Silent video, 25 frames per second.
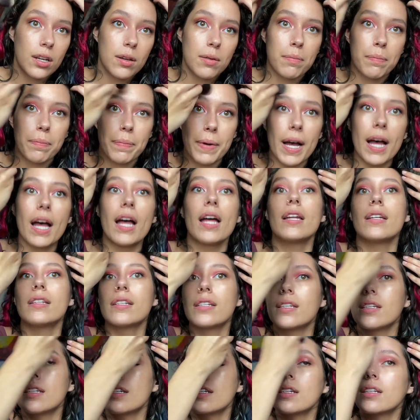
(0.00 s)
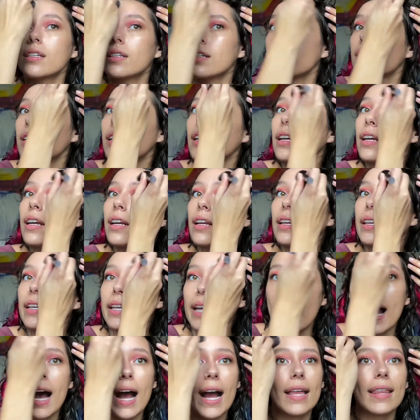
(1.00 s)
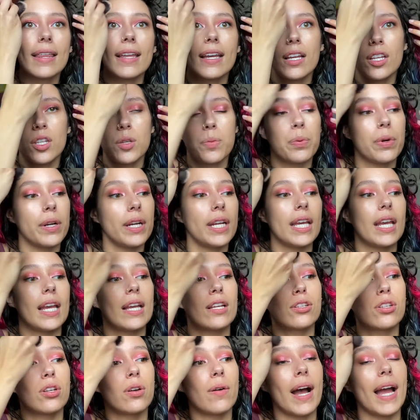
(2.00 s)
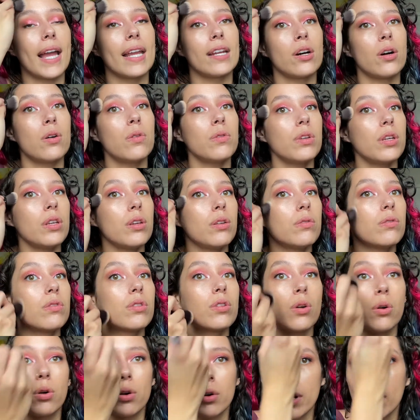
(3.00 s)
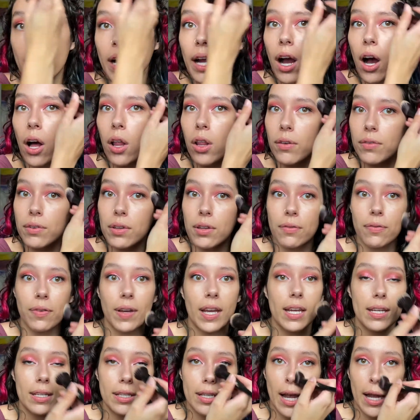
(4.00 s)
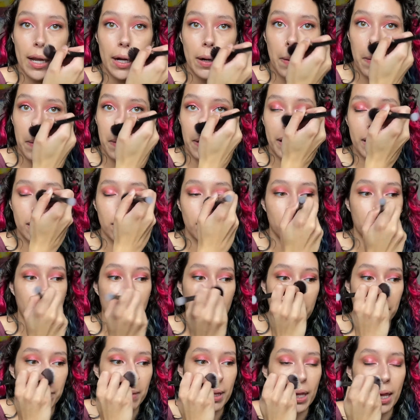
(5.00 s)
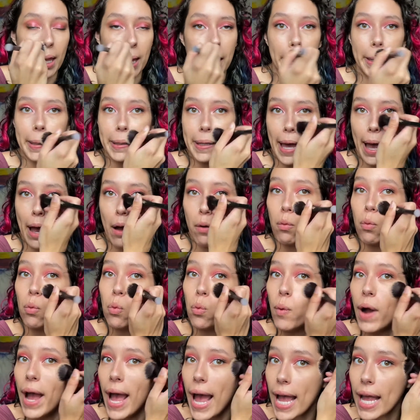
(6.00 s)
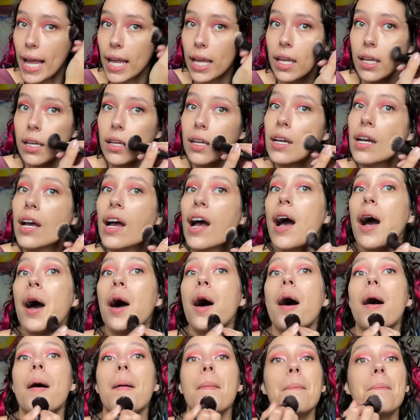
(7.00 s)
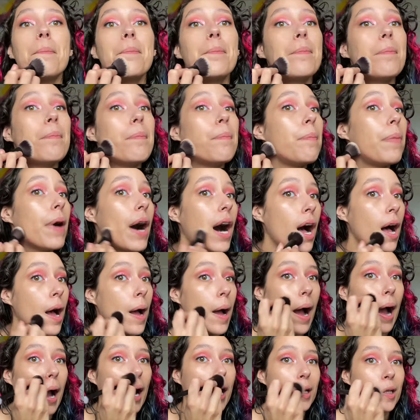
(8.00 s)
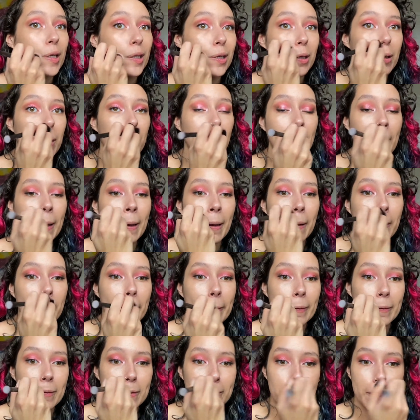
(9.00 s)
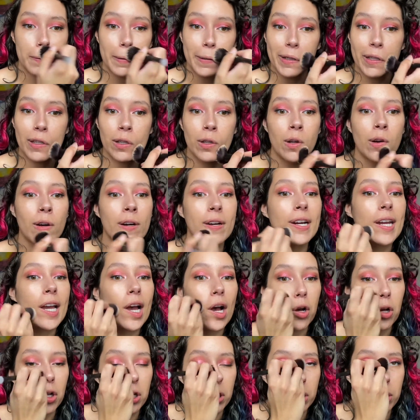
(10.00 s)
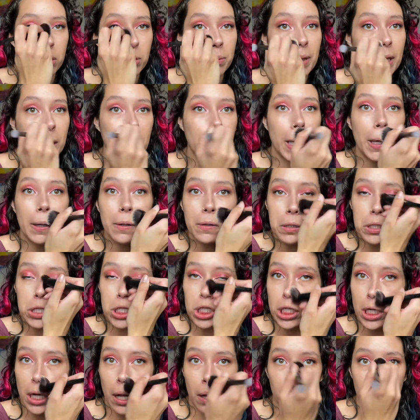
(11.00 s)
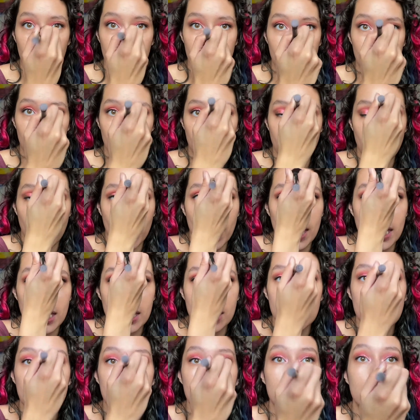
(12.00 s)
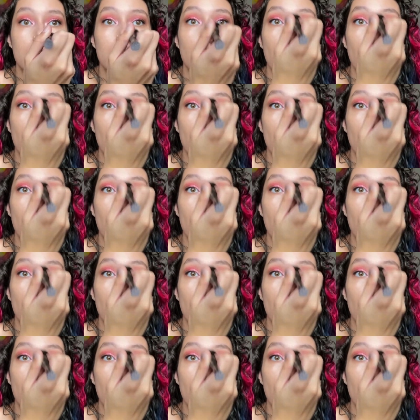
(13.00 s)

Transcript: But yeah, I think it's pretty. So I don't use Auric all over the face. I don't like the formula in that way. But I do use L'Oreal Gloomy Lotion all over the face.